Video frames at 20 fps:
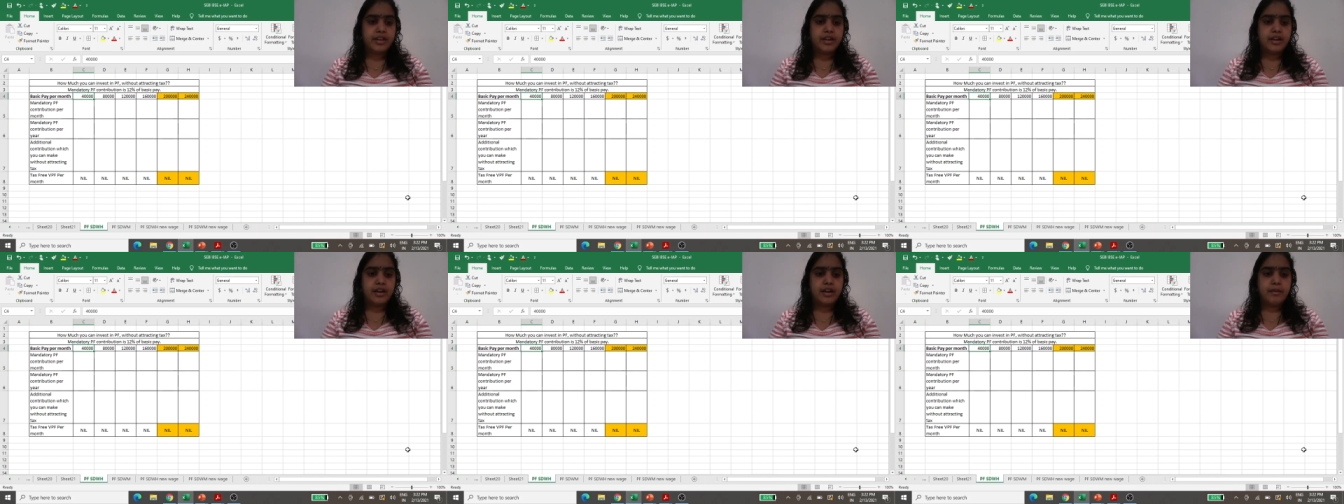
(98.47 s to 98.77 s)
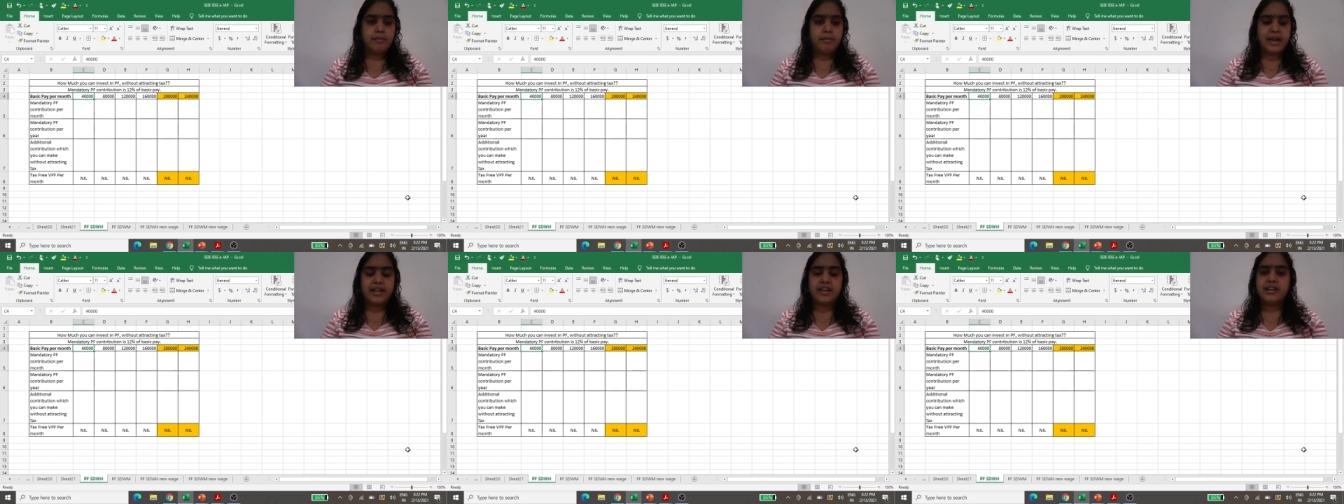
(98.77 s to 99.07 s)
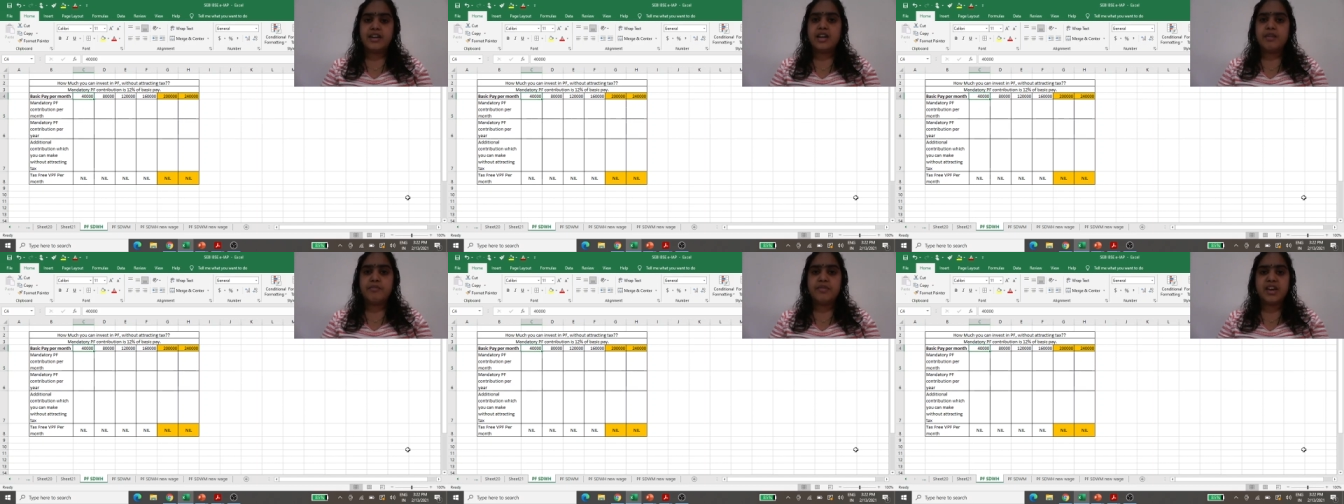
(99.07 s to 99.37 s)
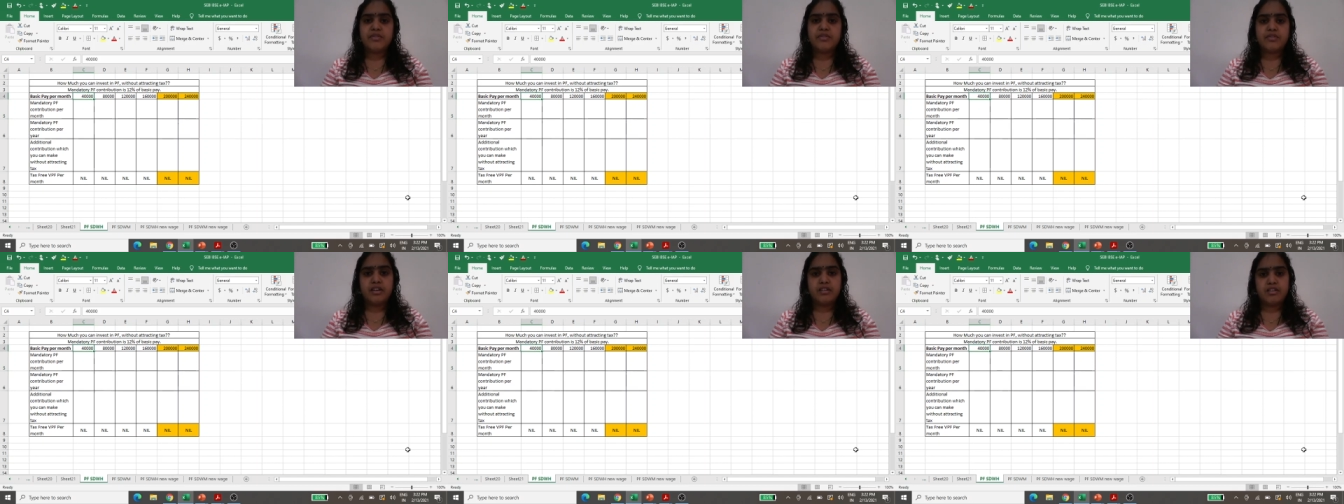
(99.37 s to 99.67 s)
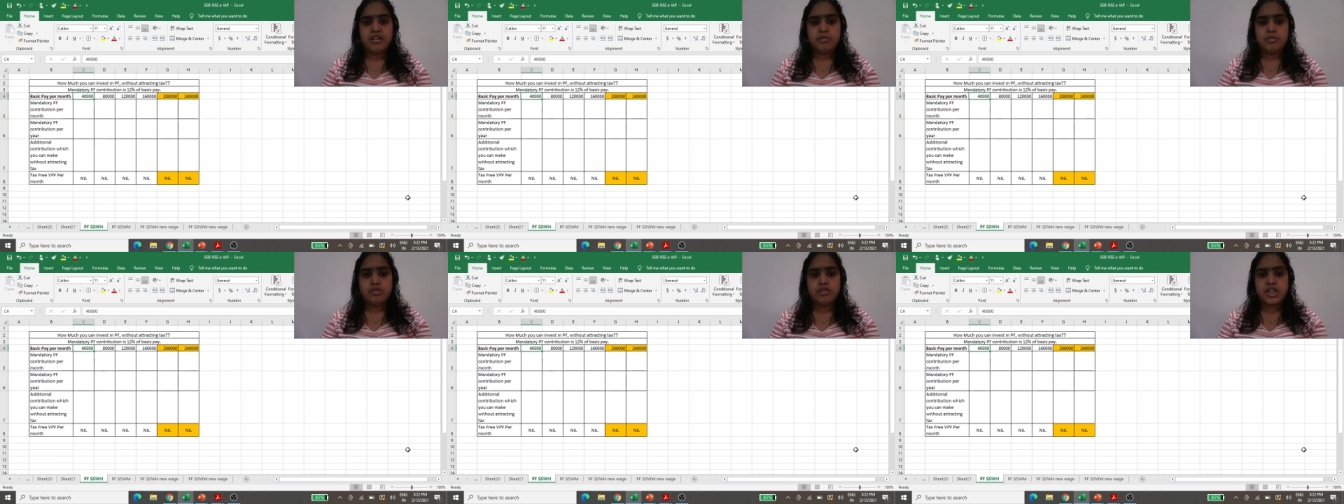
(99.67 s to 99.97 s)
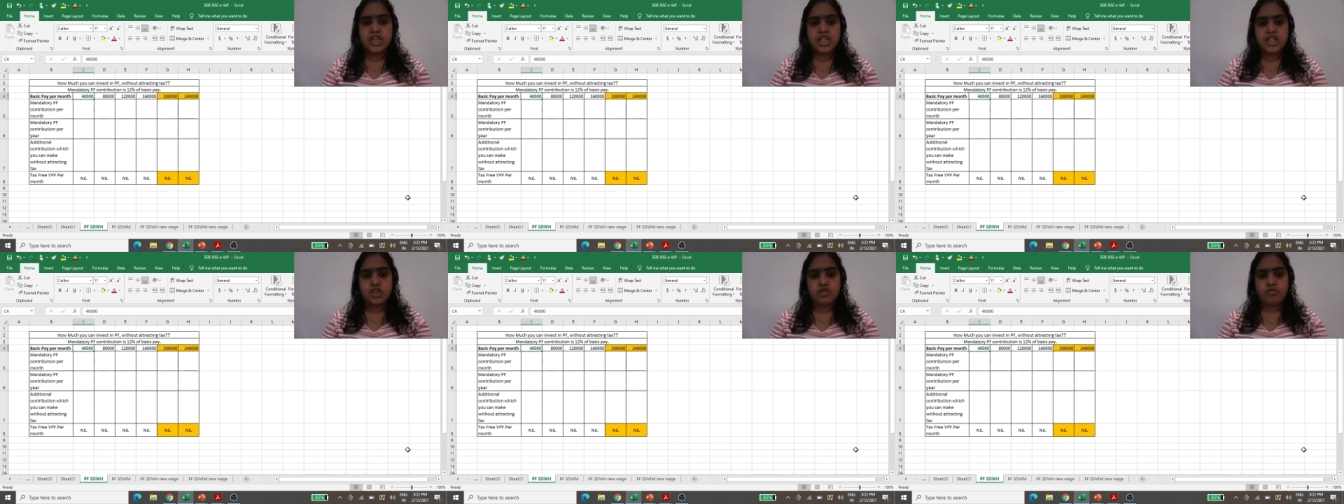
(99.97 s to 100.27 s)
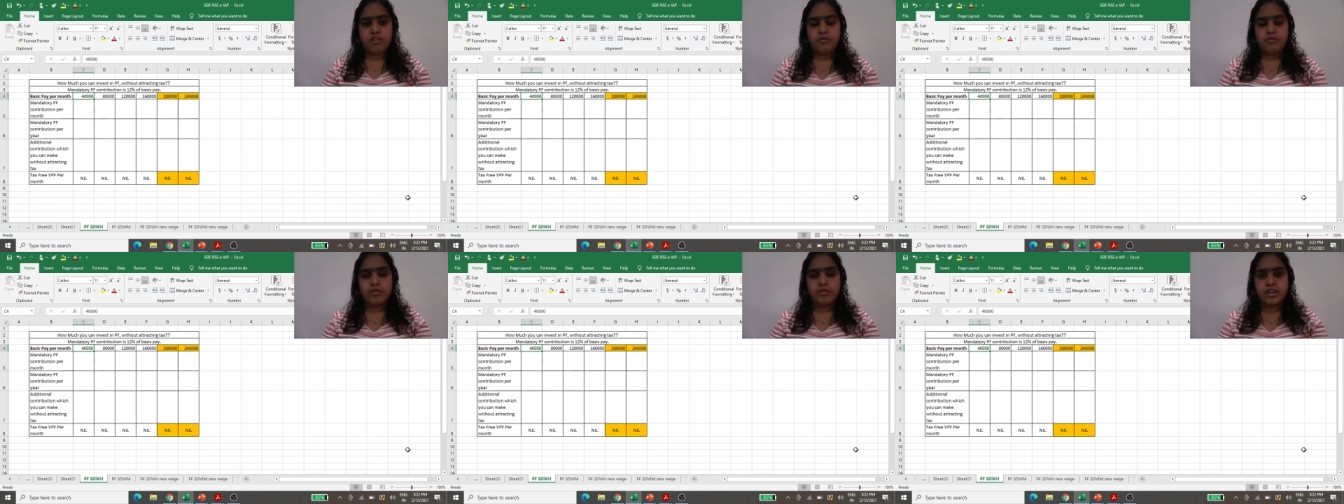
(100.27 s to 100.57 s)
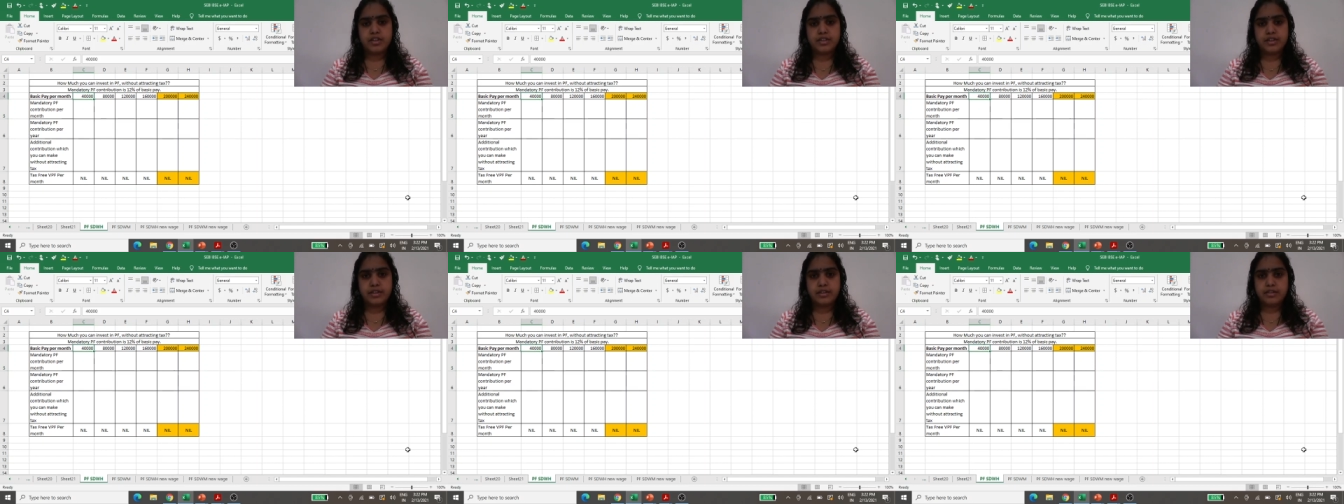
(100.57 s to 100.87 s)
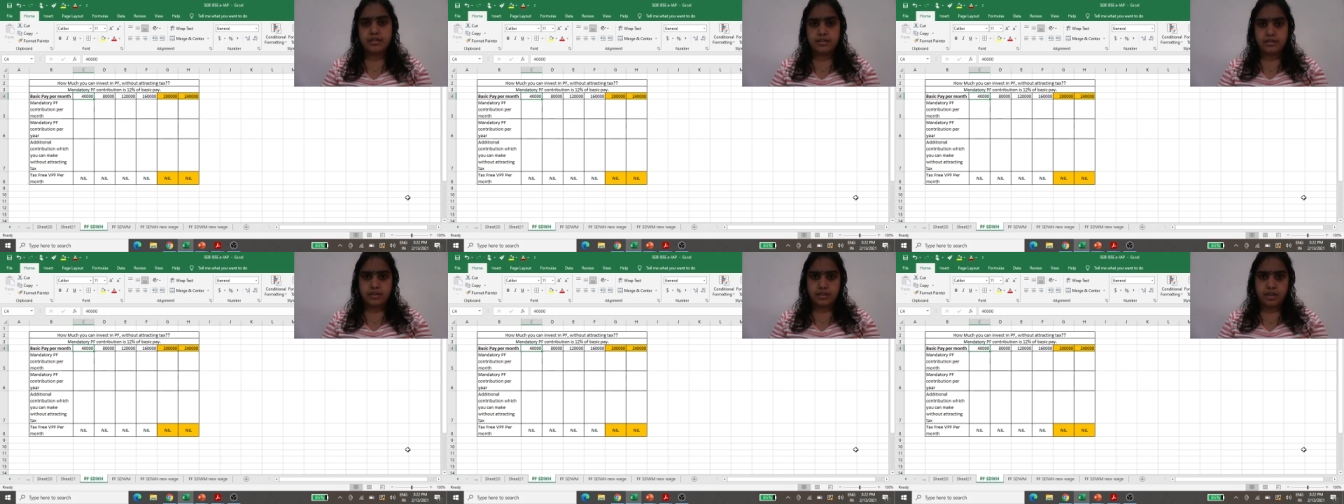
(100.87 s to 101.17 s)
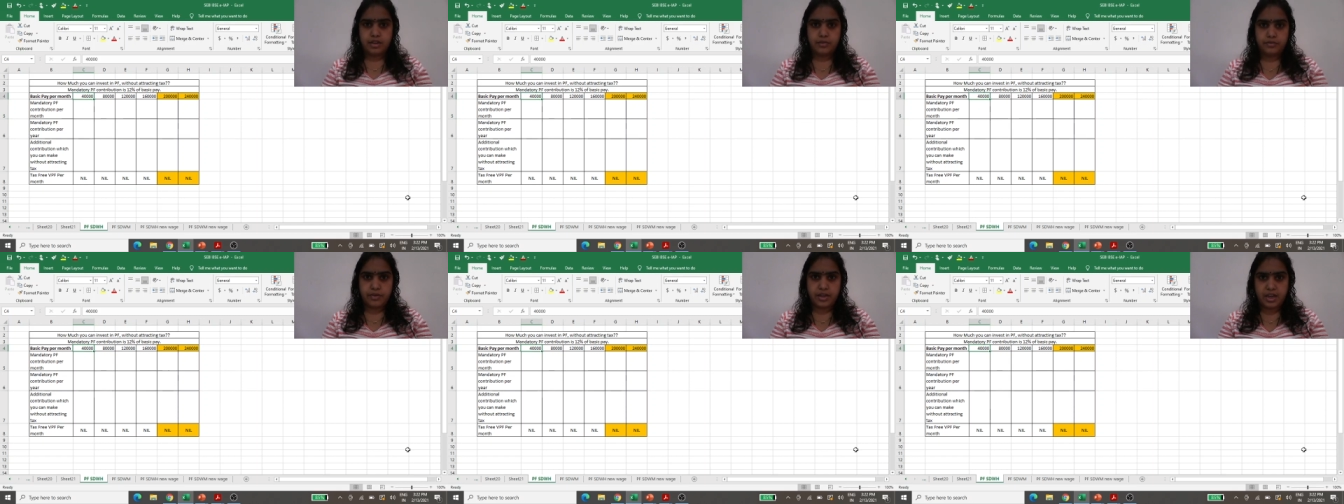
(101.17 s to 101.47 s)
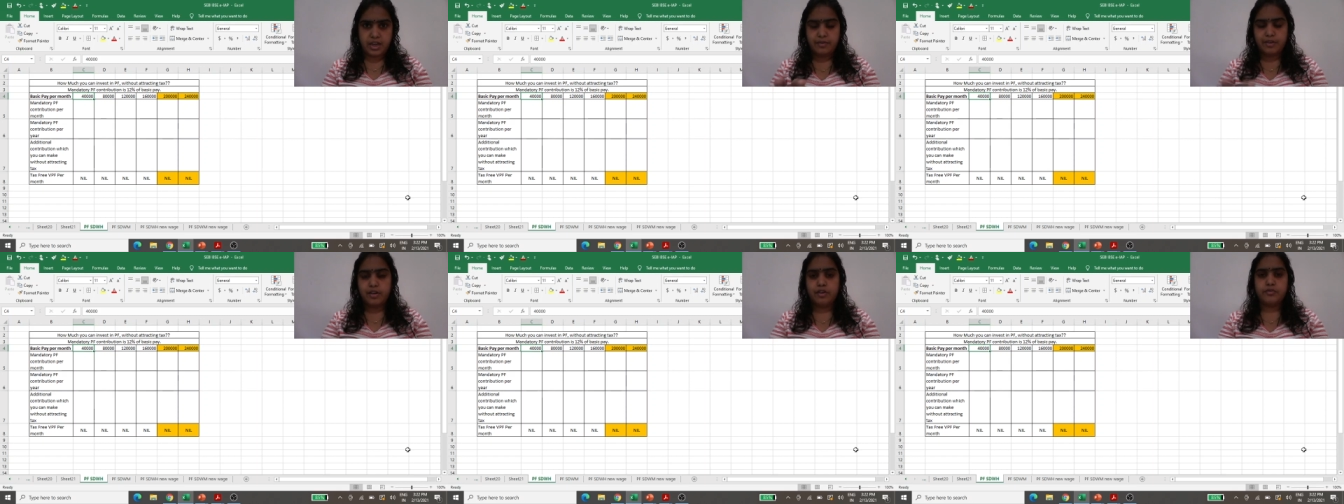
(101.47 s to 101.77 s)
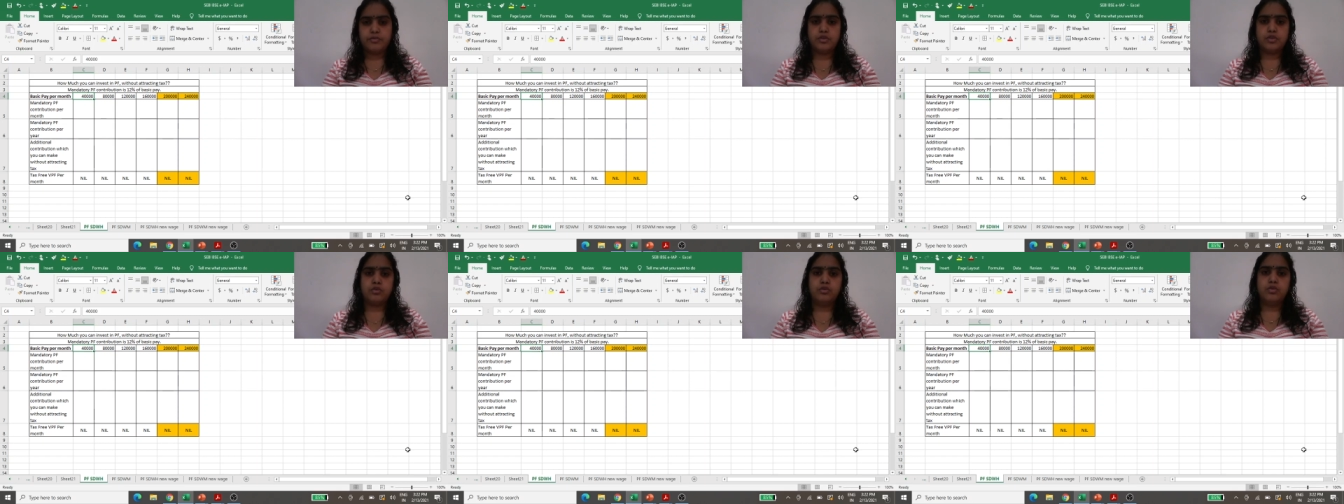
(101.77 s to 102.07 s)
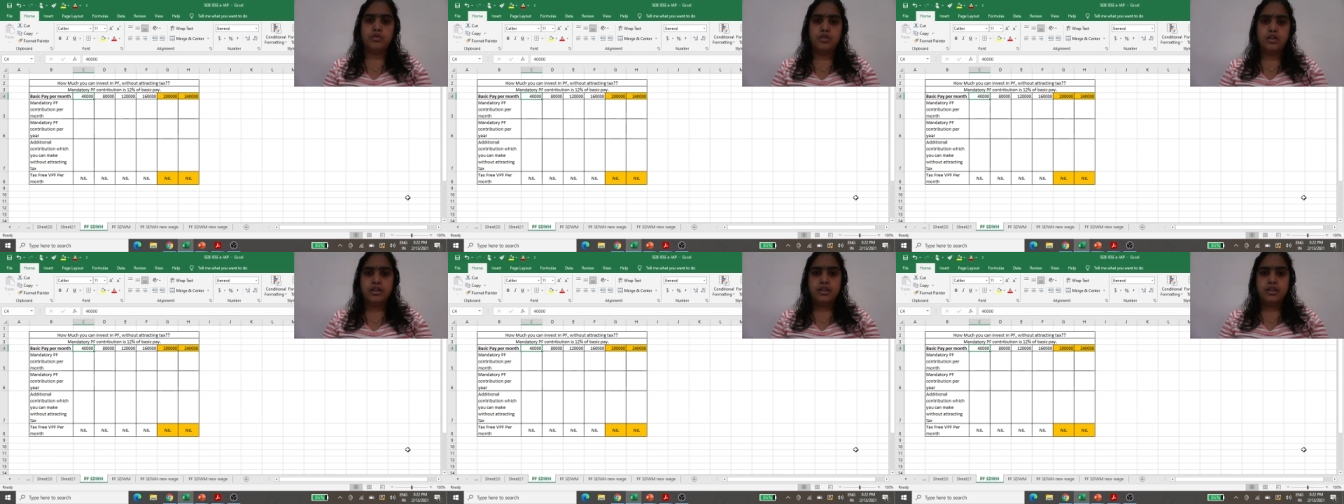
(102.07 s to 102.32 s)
Uh, mandatory PF contribution is 12%. If anyone of you